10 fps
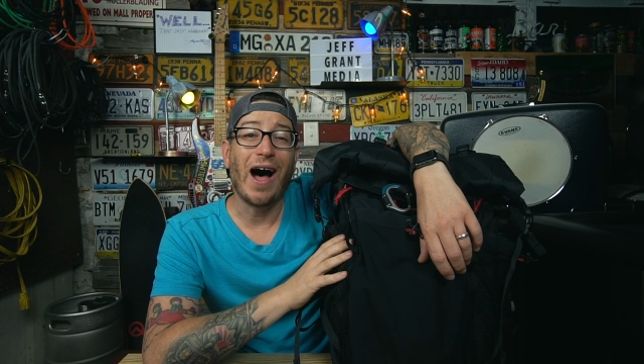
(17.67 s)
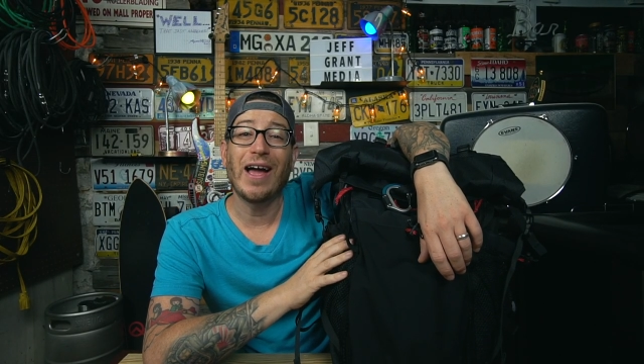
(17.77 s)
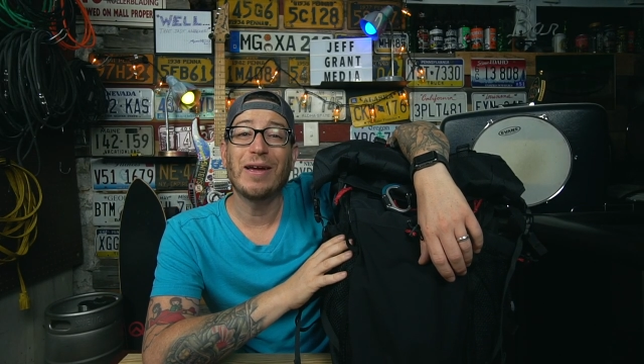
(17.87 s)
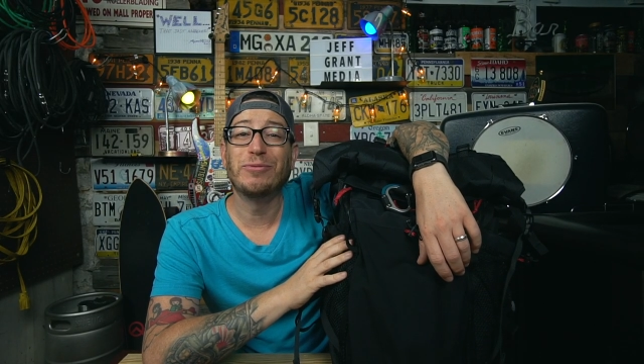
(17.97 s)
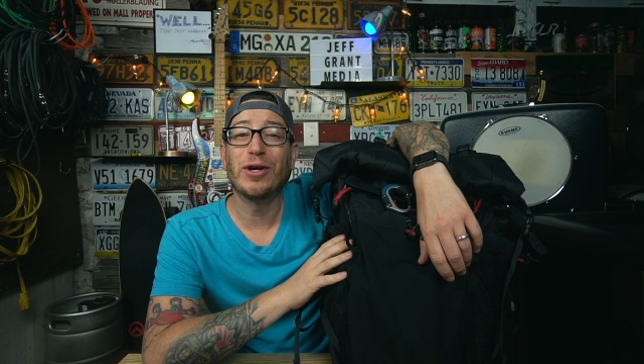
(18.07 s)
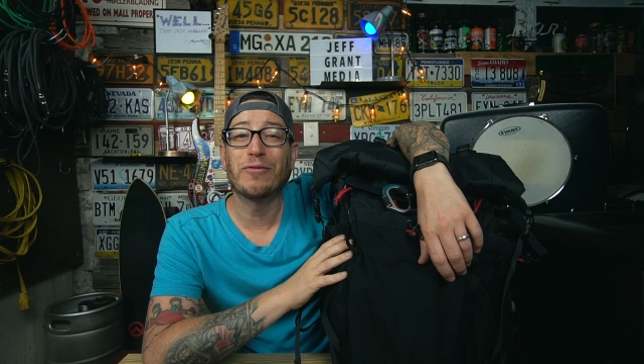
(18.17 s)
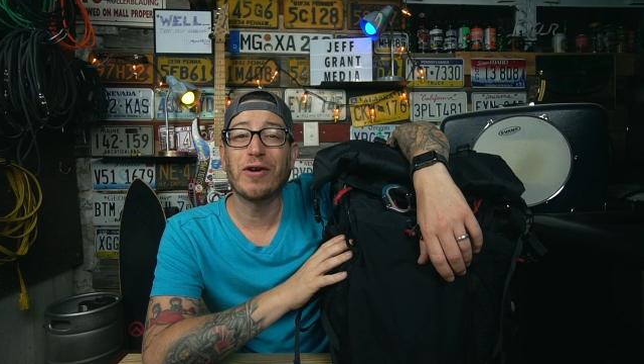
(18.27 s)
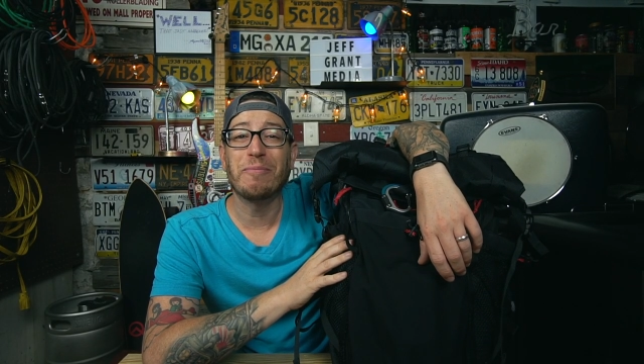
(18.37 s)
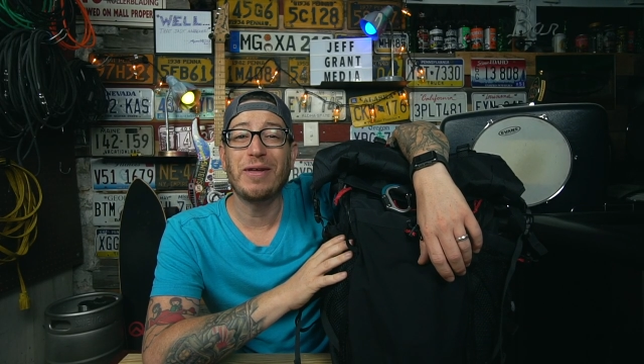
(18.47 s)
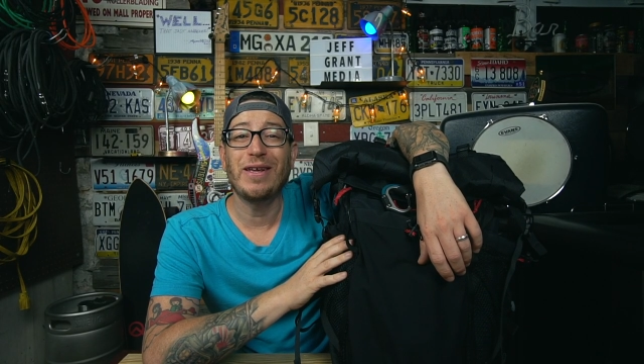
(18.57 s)
I am Jeff
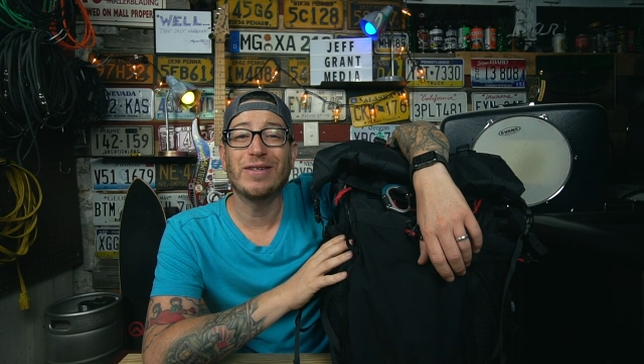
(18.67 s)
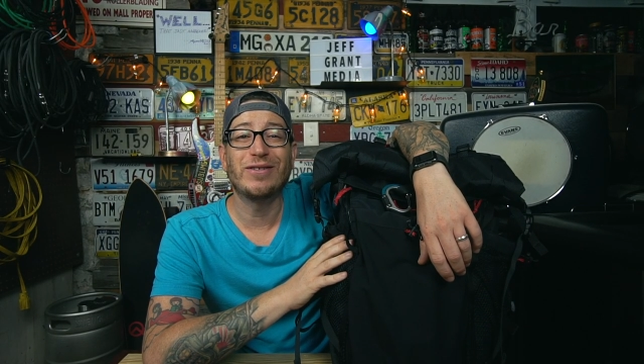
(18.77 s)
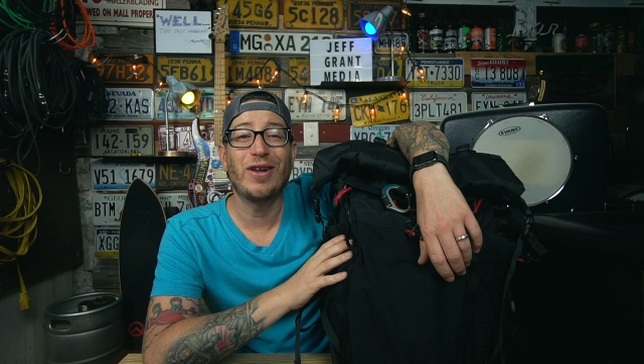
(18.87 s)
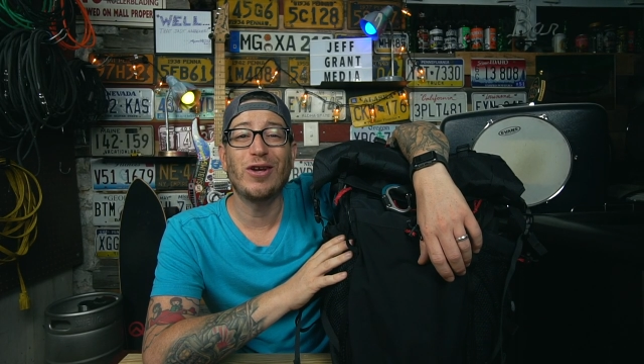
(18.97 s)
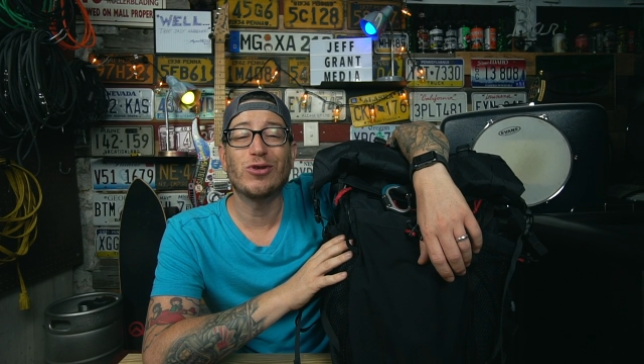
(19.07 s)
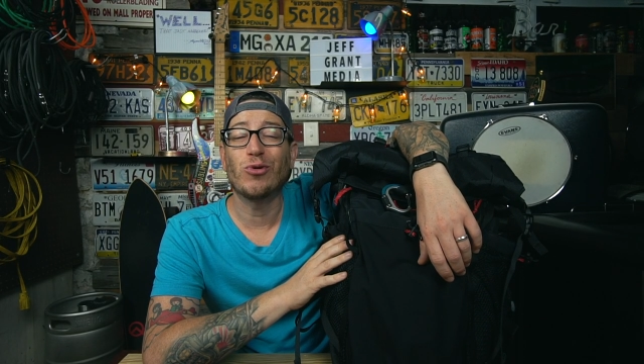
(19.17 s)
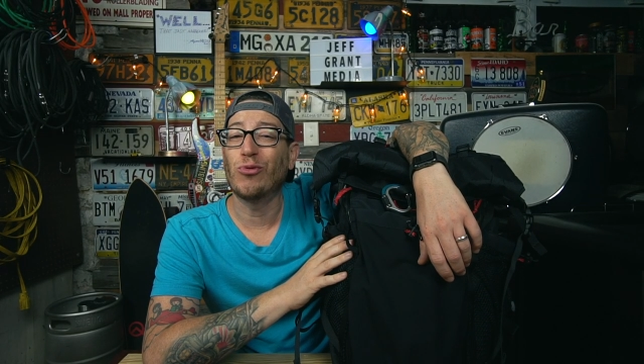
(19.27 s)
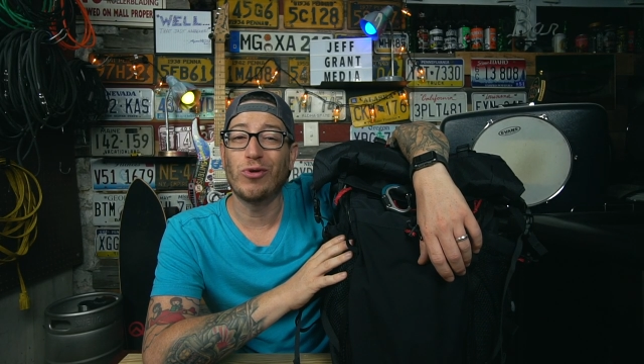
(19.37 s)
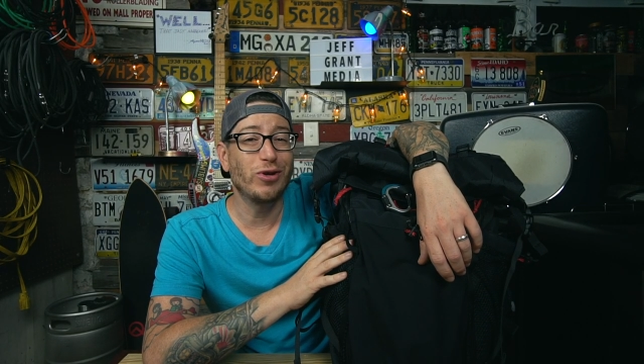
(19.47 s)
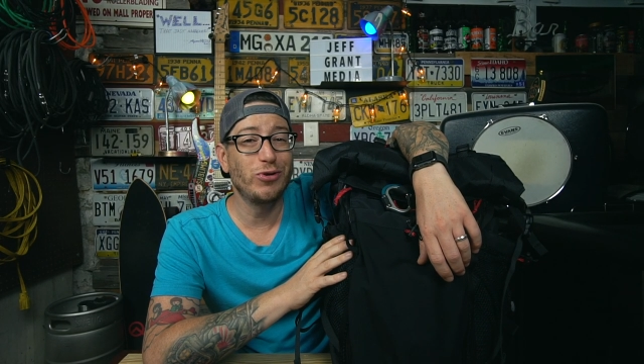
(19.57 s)
Grant Media, and today's
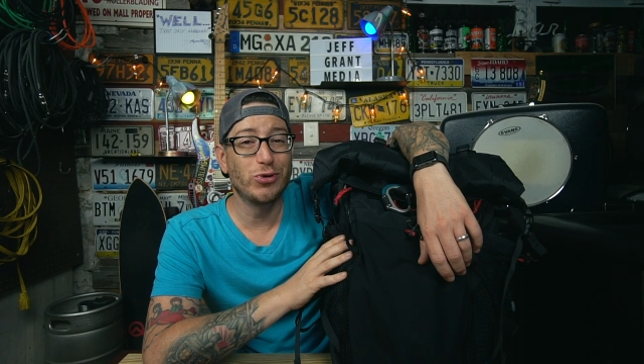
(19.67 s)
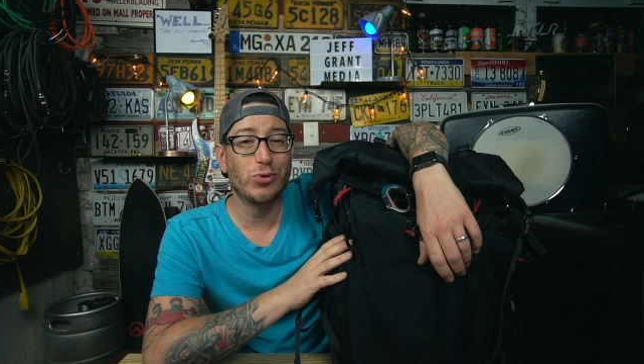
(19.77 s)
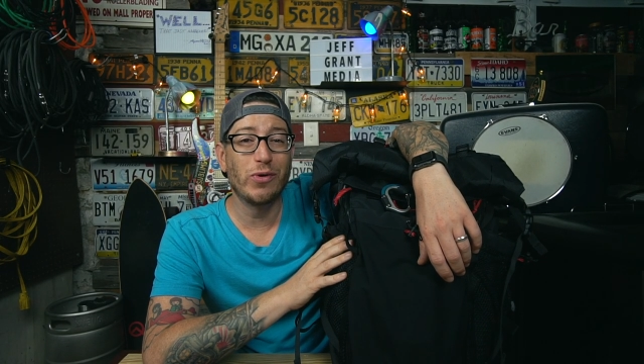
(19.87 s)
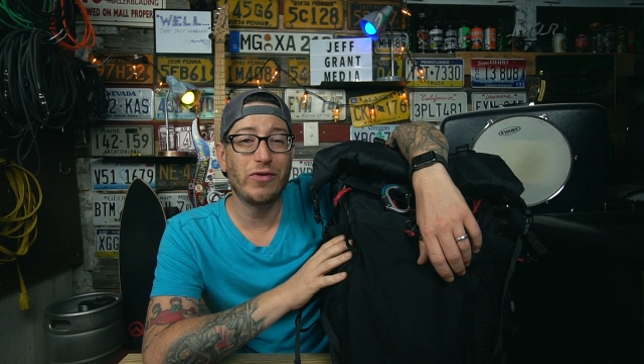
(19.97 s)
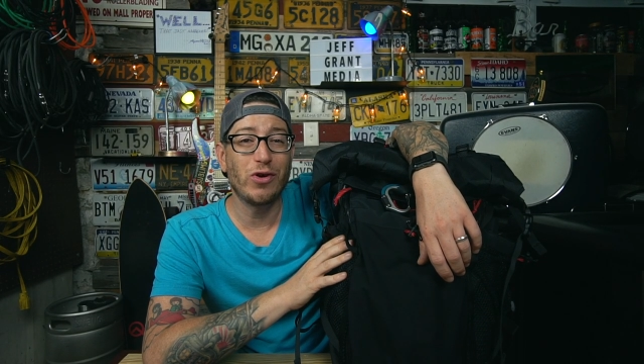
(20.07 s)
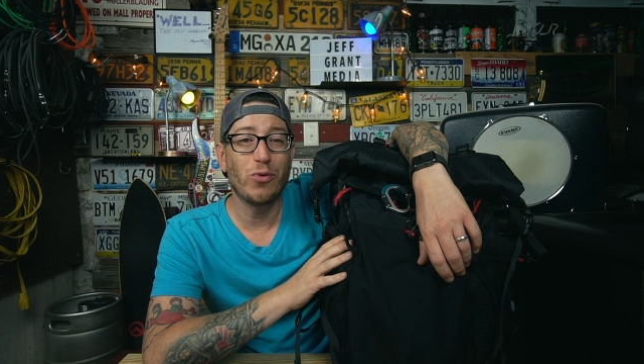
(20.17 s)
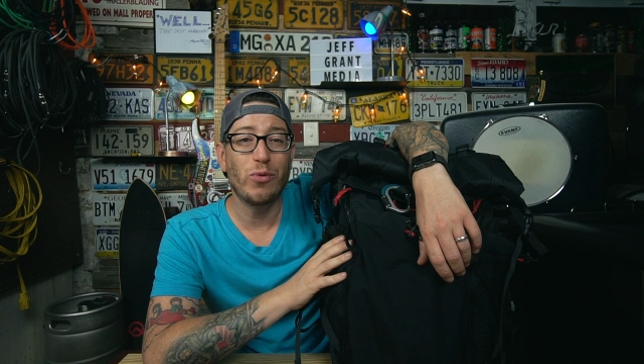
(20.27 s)
Real User Review,